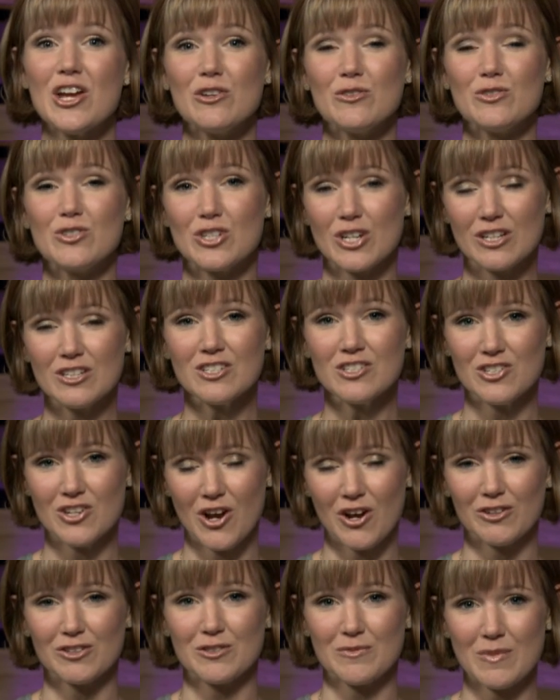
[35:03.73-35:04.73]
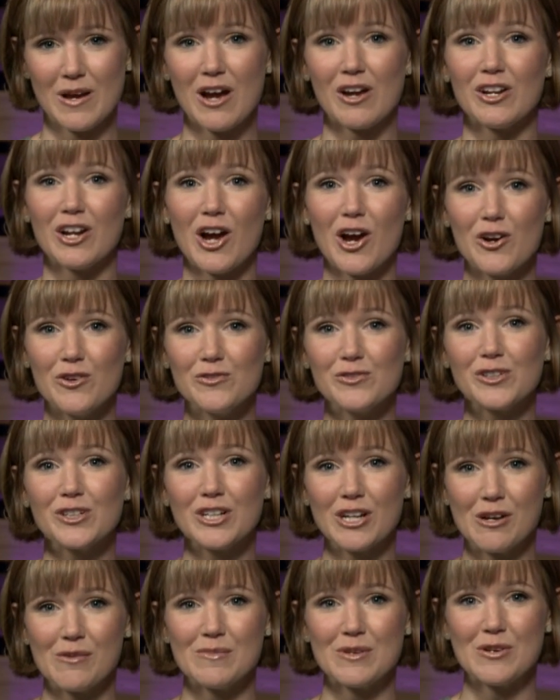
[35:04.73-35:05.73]
who just talked about
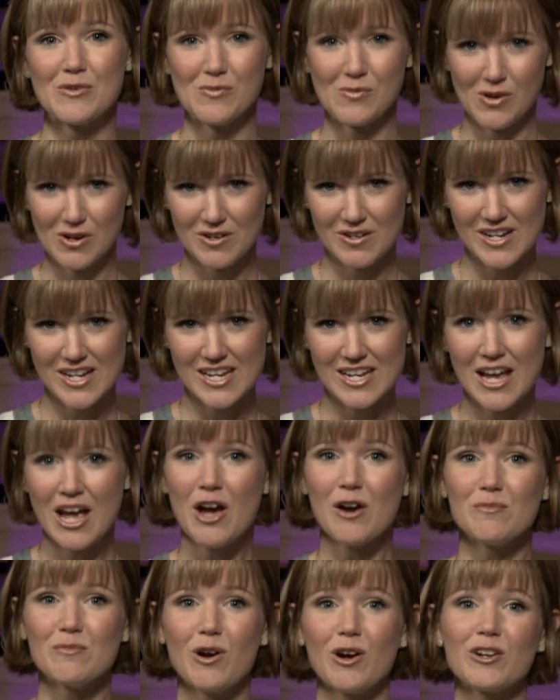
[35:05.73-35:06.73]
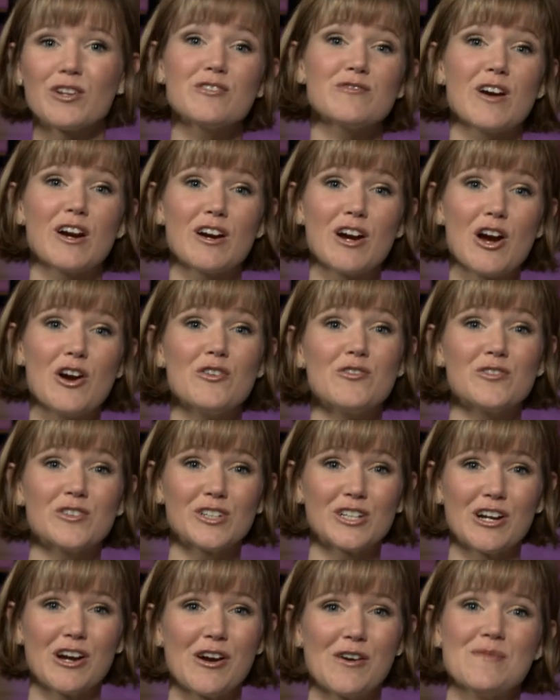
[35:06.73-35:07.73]
overcoming worry, part of our
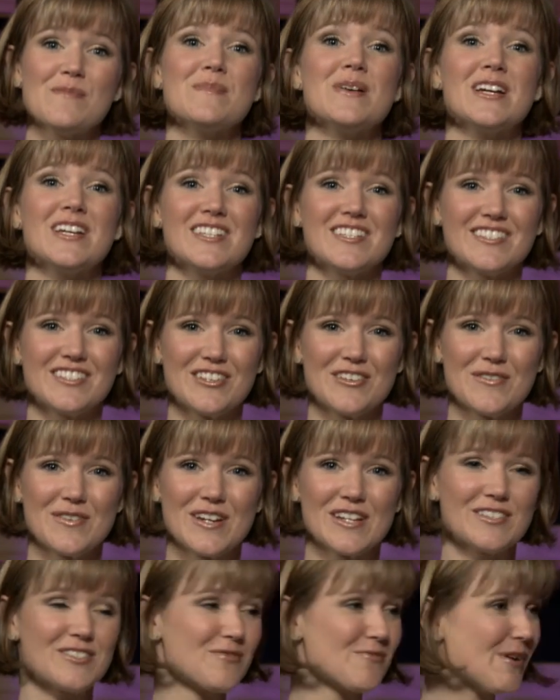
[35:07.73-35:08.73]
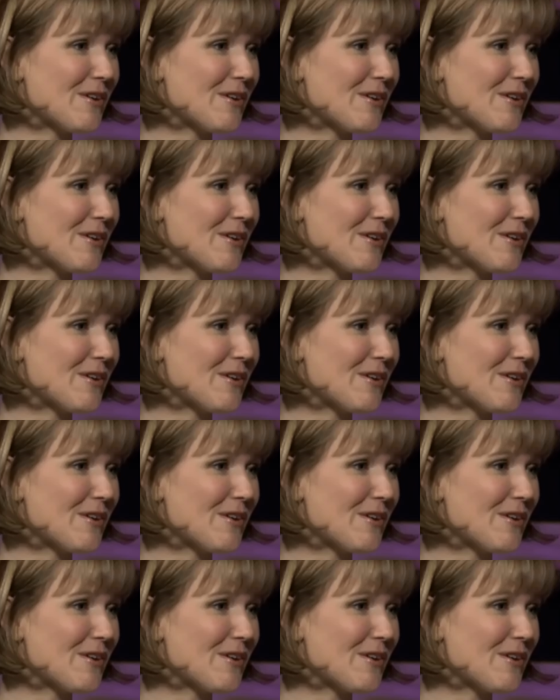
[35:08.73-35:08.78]
Overcome series.